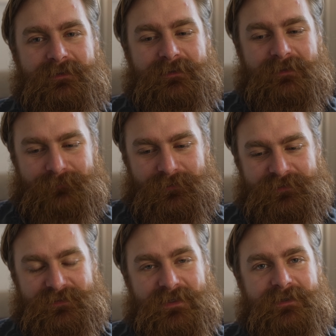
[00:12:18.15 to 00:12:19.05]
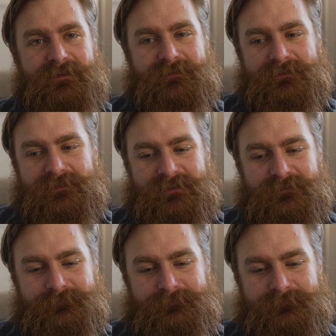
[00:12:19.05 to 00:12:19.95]
Have a nice day.
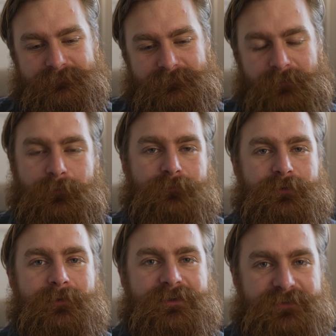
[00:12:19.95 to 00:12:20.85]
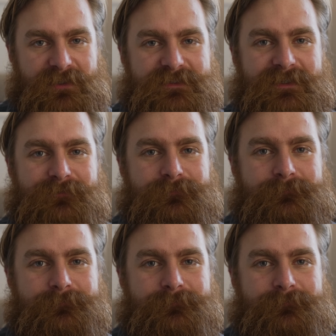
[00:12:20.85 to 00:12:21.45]
And wherever you are, stay safe.